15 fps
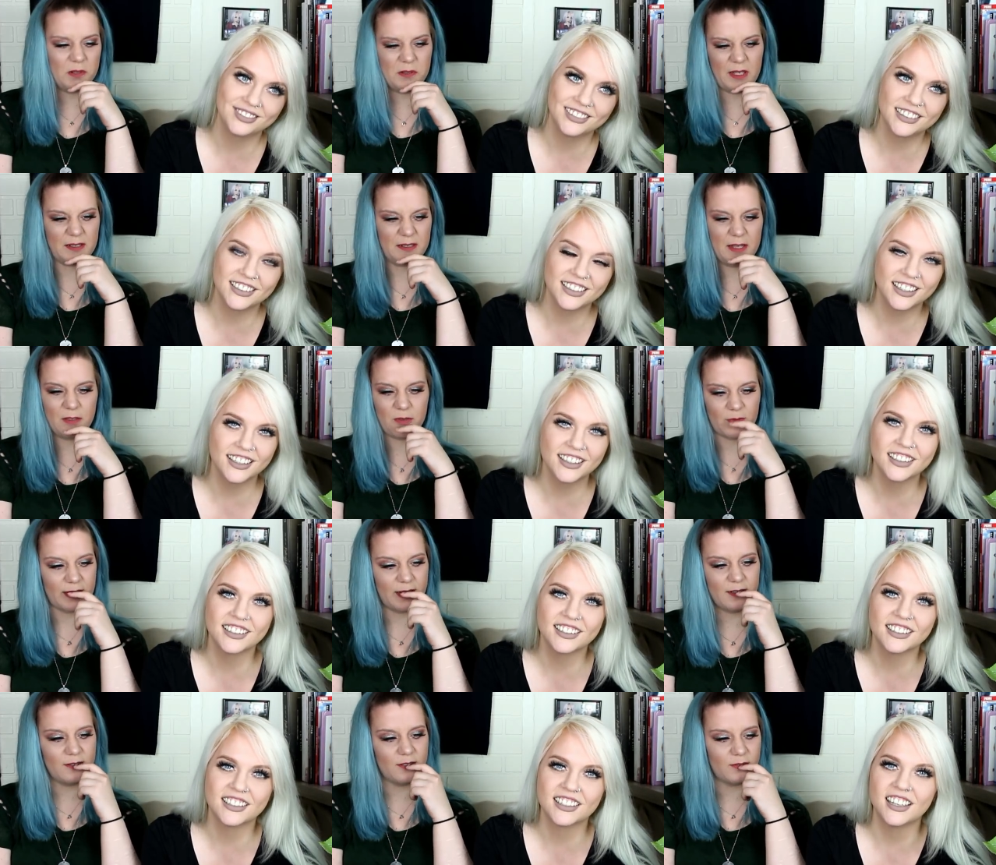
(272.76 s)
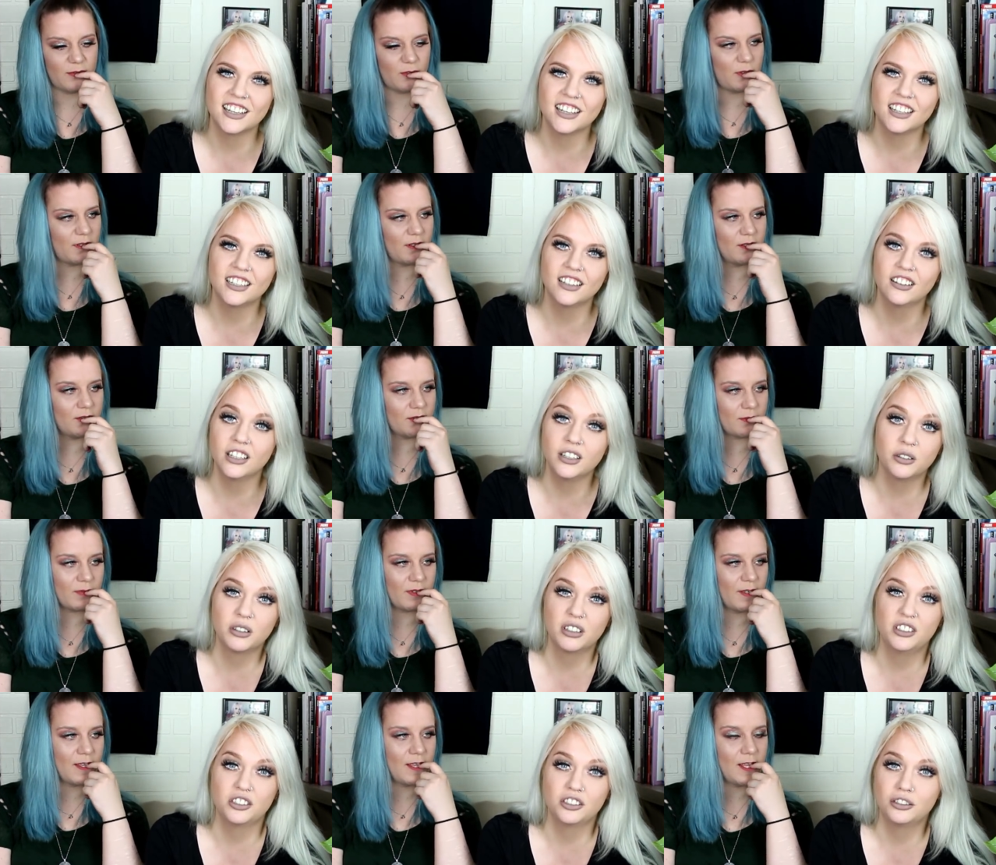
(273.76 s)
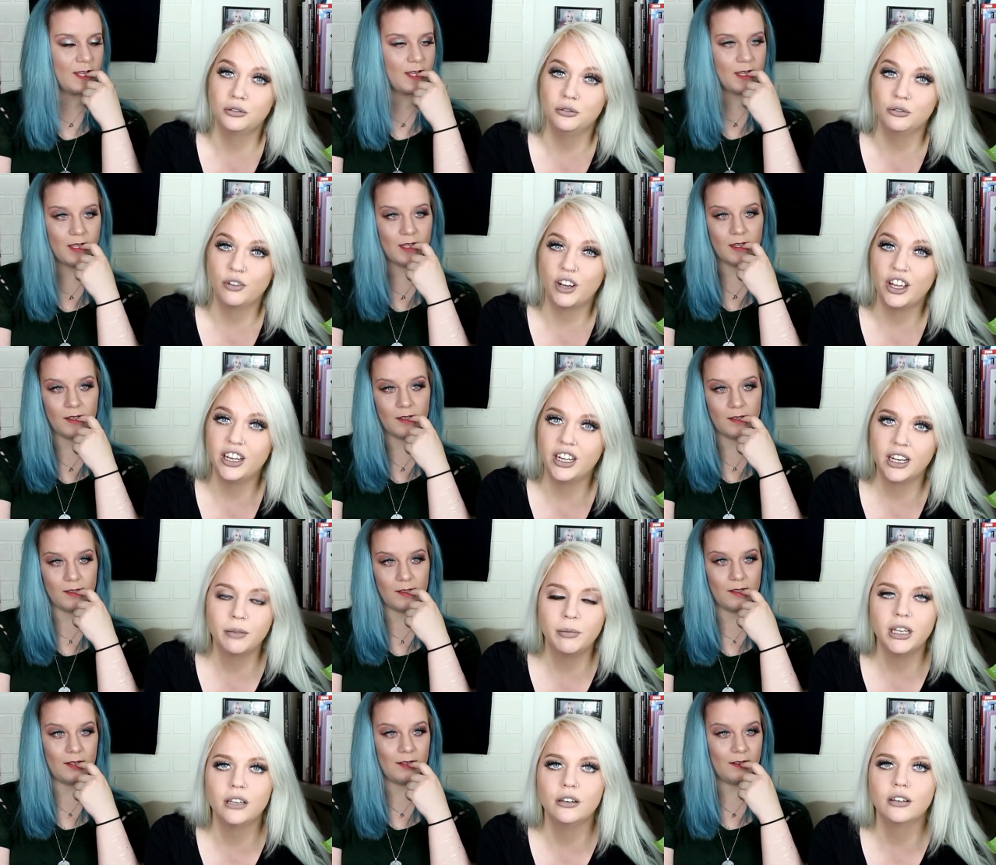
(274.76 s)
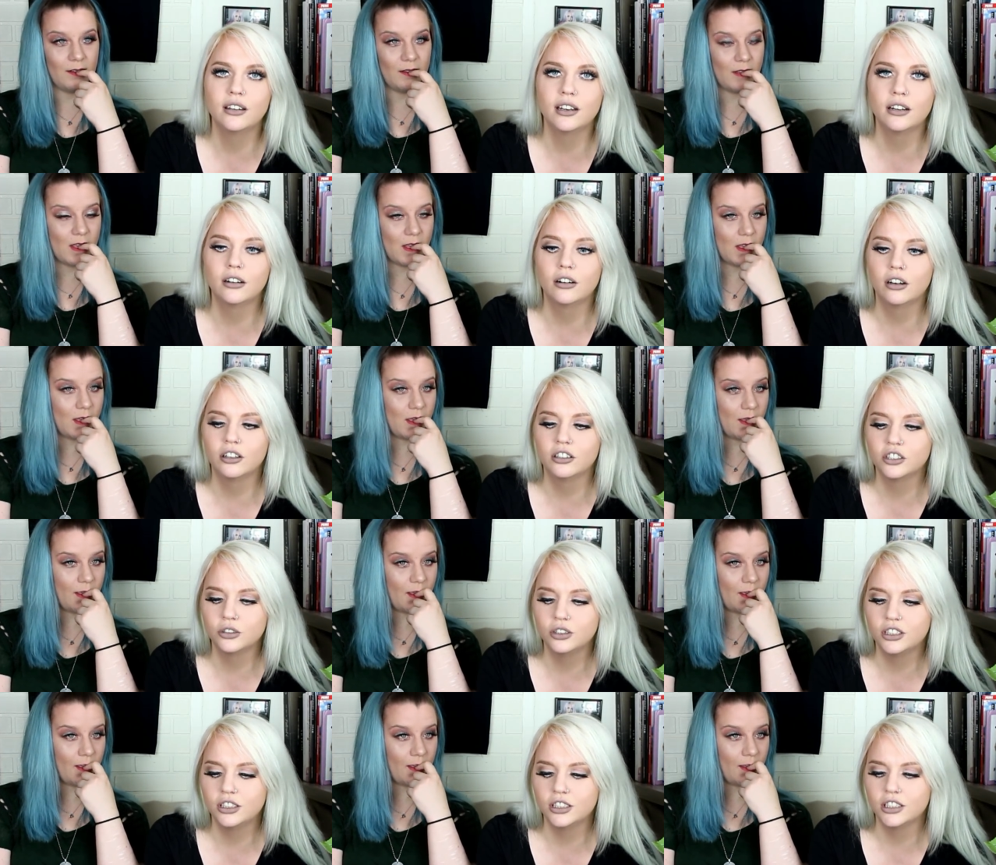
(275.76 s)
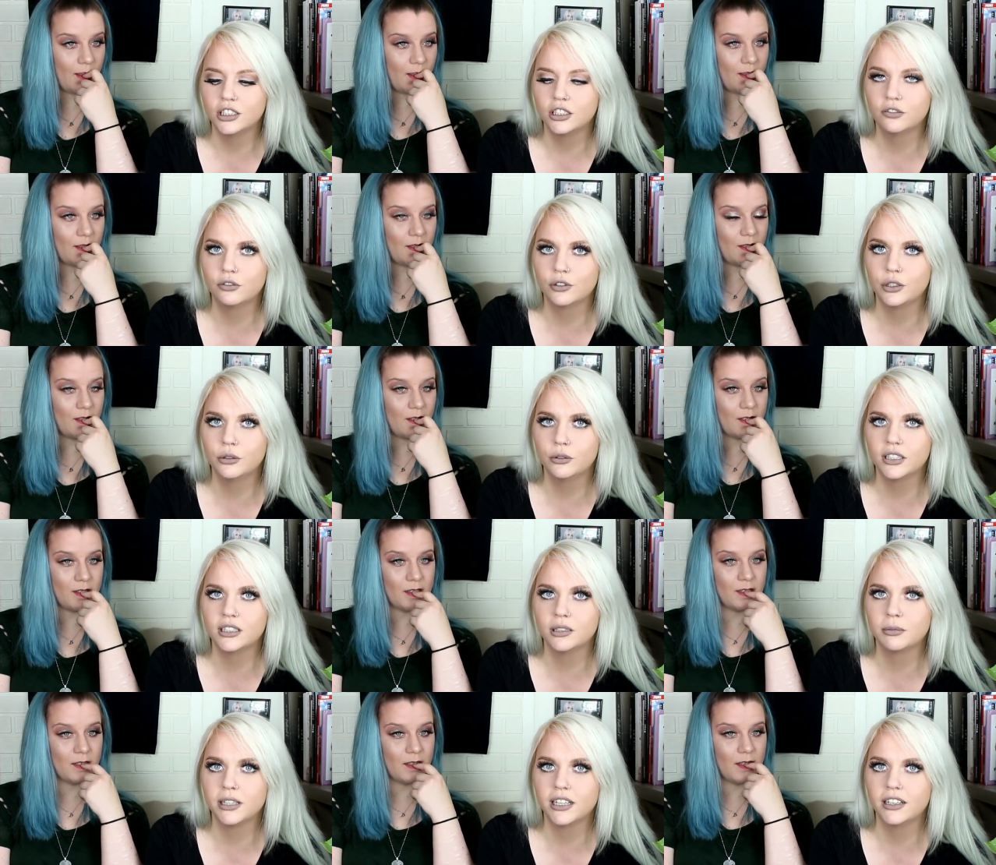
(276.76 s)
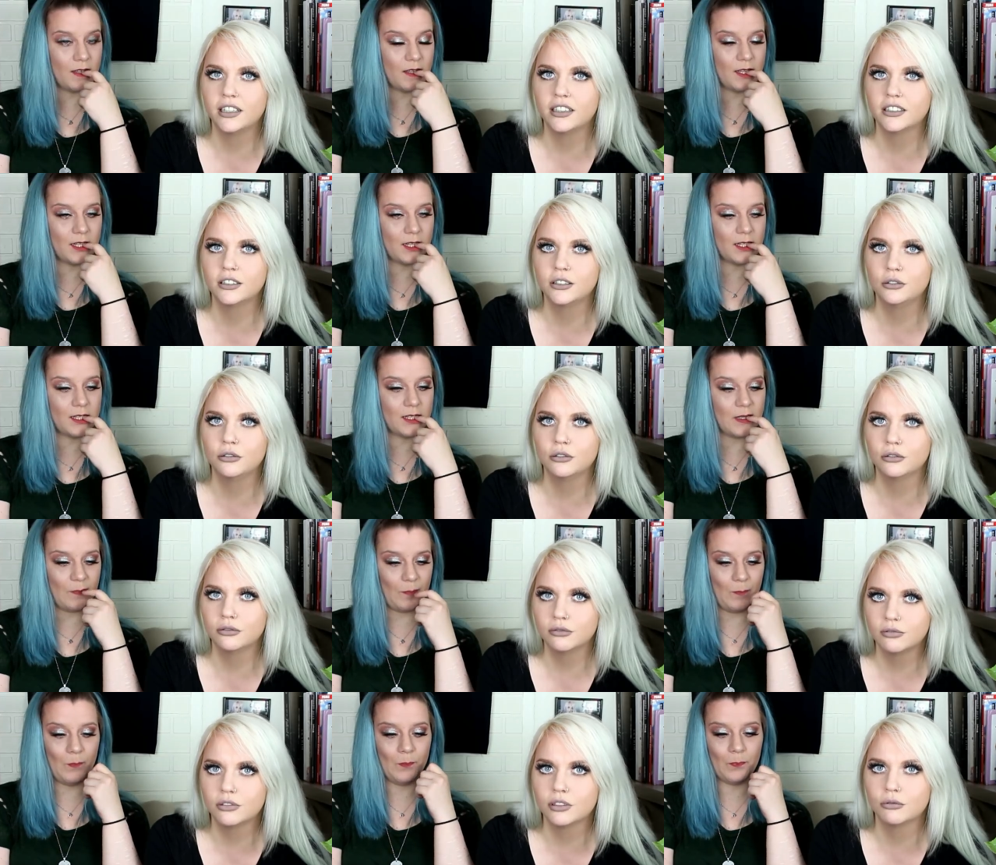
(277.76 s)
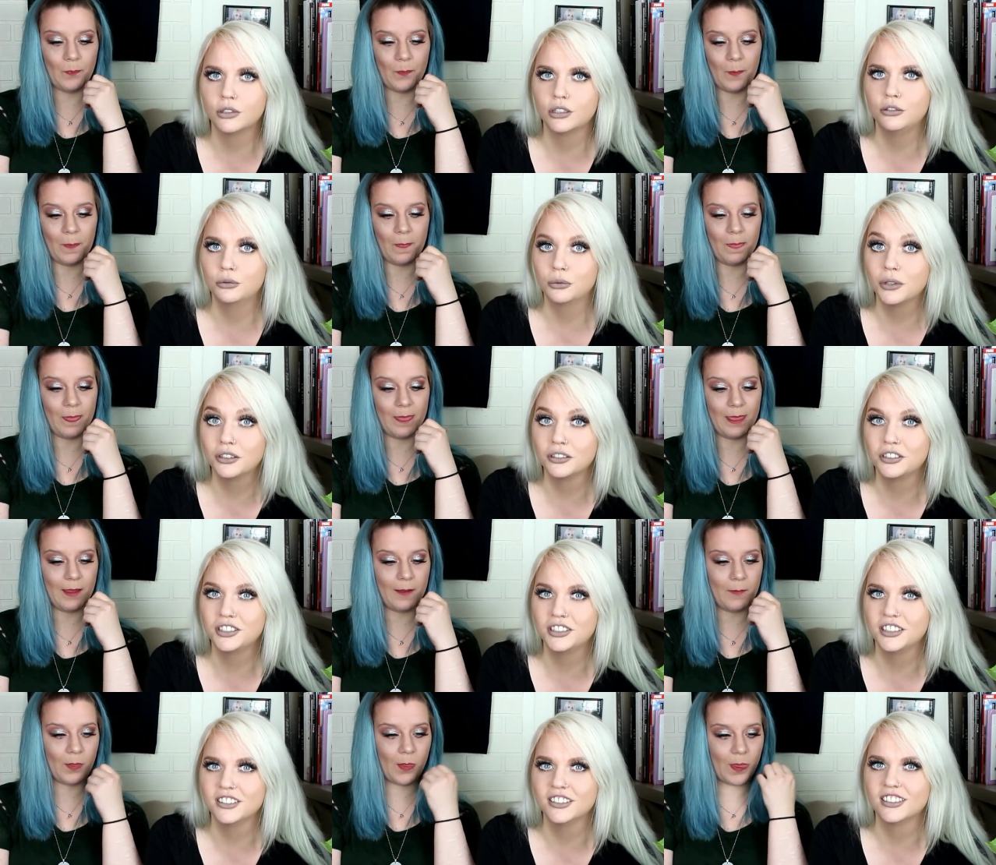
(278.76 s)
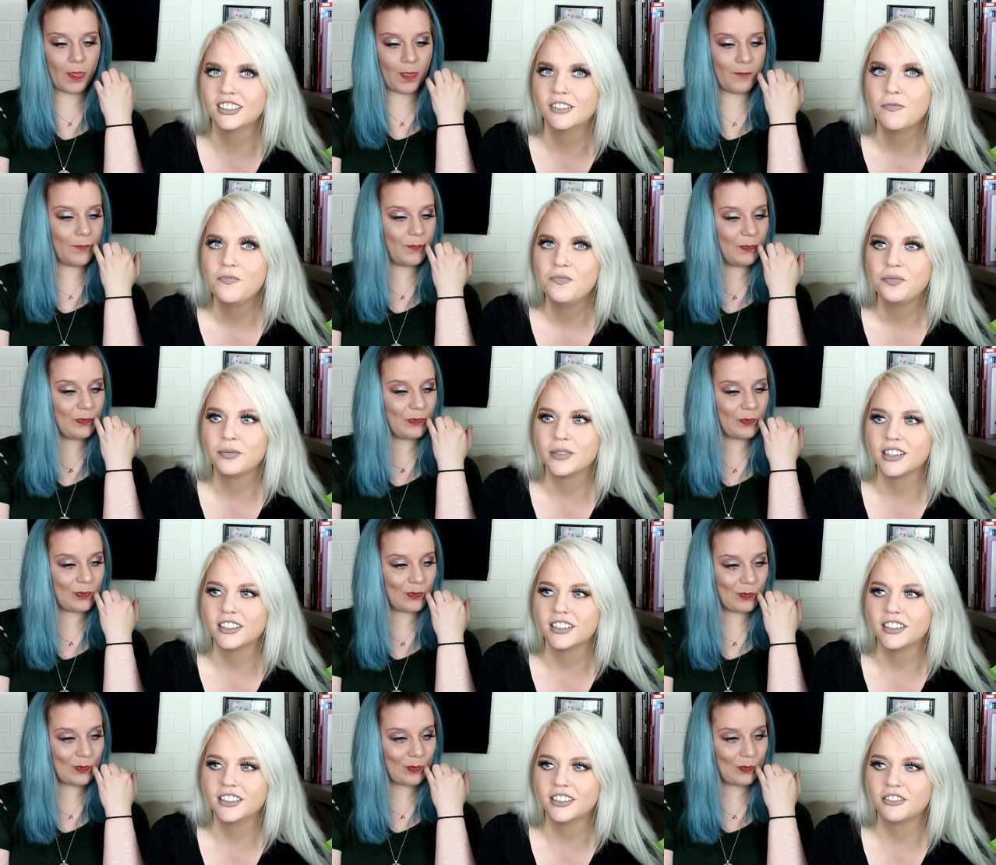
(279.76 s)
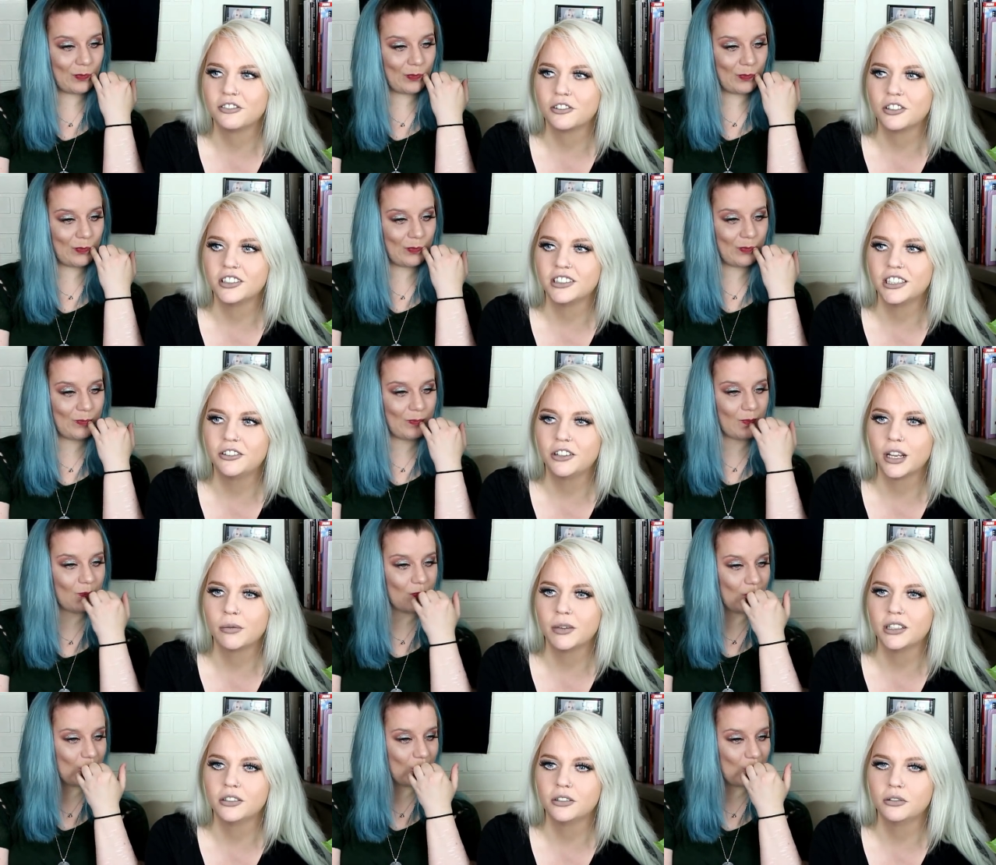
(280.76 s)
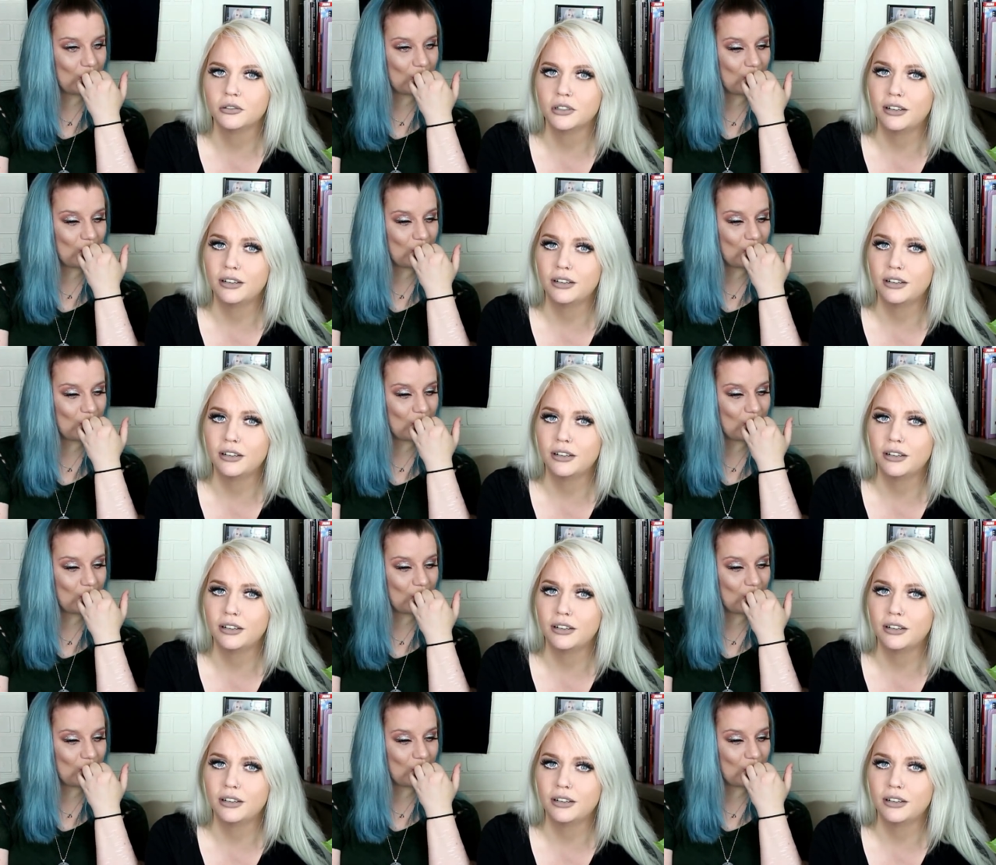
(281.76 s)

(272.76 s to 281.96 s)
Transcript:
Speaker 1: on like day three. Yeah,
Speaker 2: four. and then you can just do fighting. I mean, there are choices for you as a player to do mm -hmm. what you want to do that of course I recommend to do